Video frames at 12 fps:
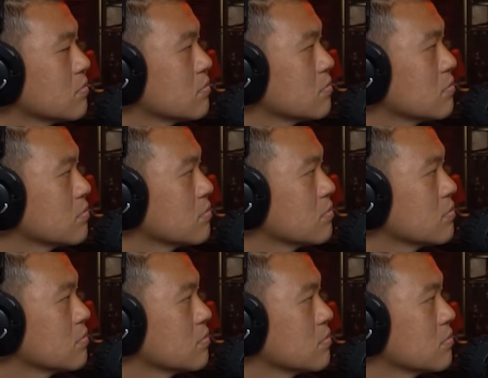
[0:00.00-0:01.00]

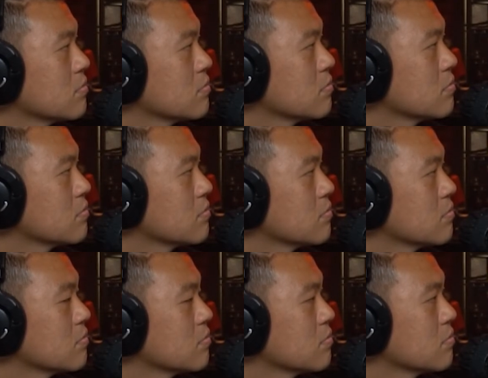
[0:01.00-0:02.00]

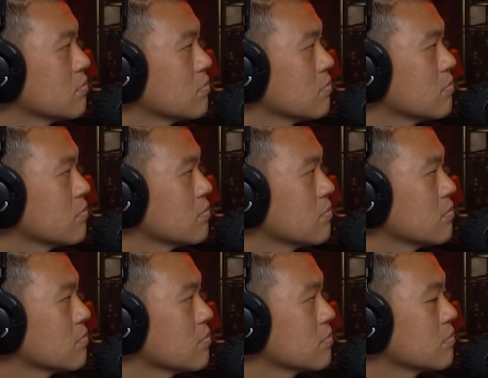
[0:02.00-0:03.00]

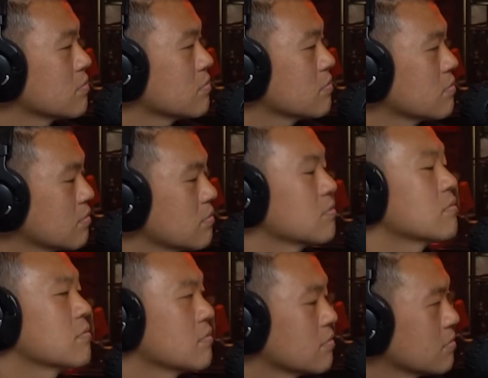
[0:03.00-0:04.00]

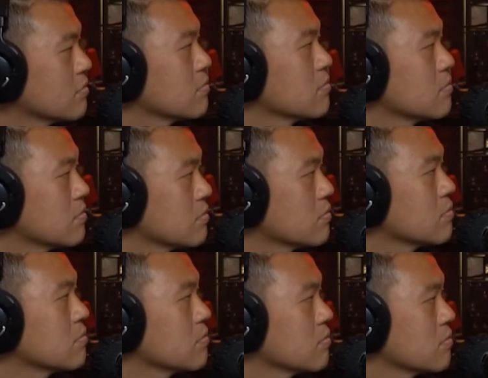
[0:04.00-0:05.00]

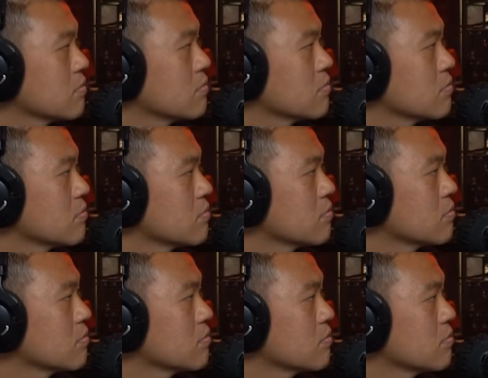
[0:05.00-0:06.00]

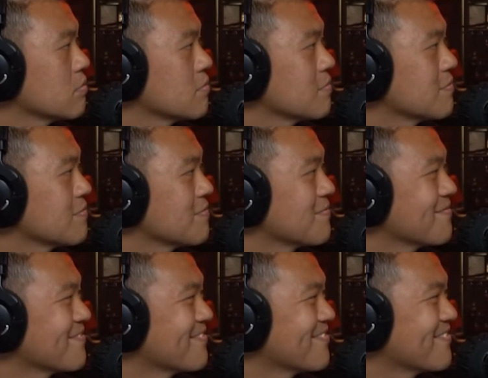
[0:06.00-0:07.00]

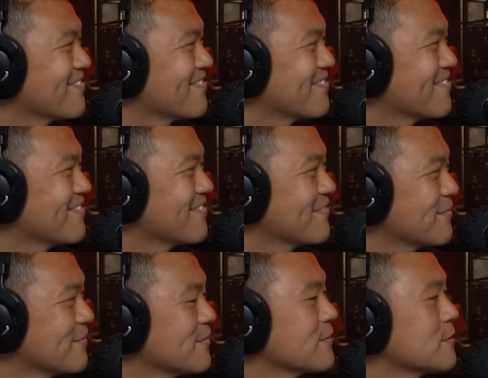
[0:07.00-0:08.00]
[no speech]